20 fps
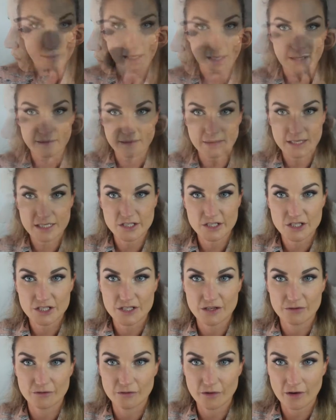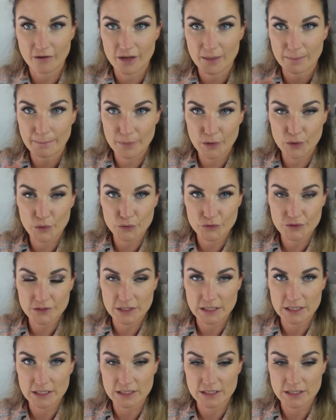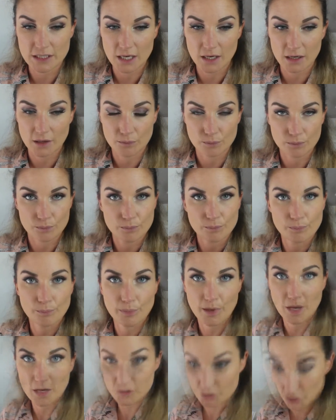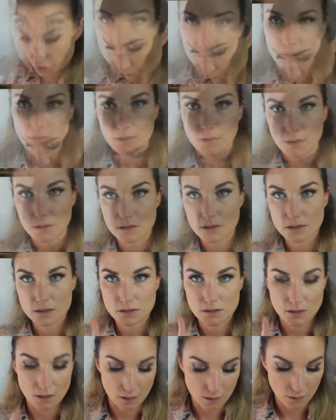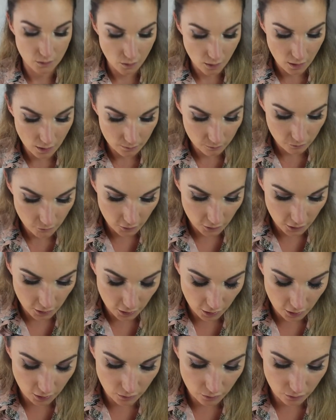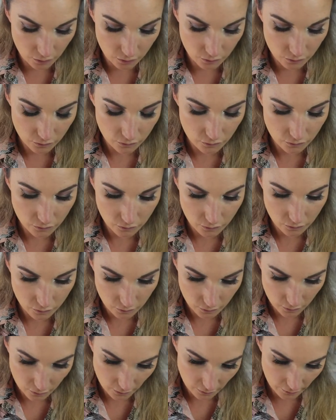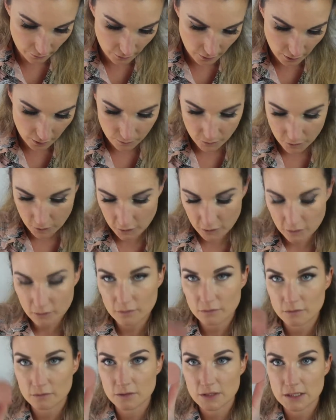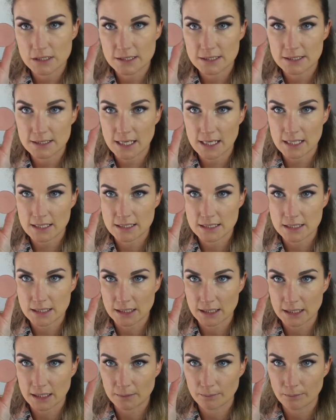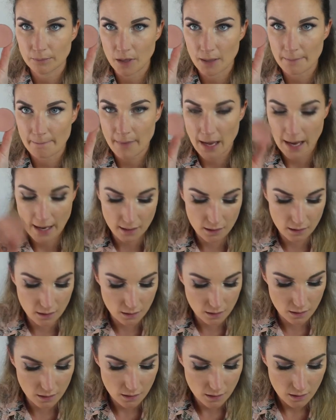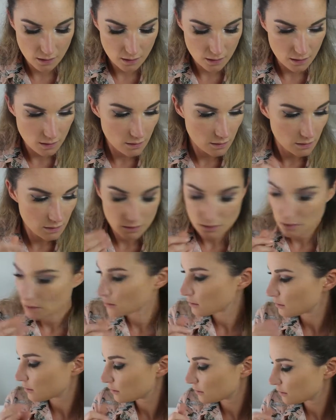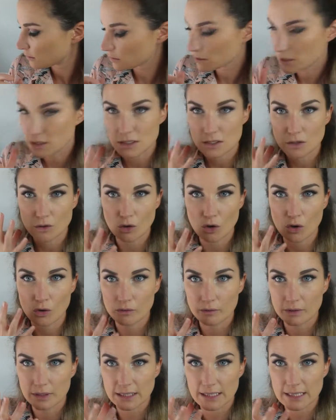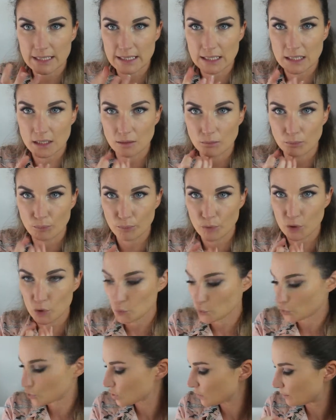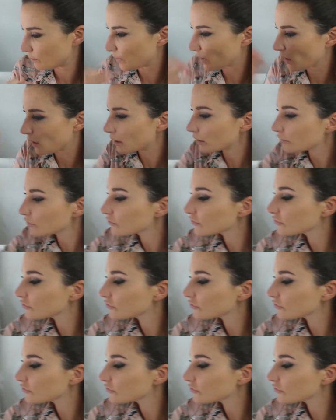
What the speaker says: And then just a very muted blush. So I'm going to use, I think I'm going to use Tenderling by MAC. It's a corally nude blush.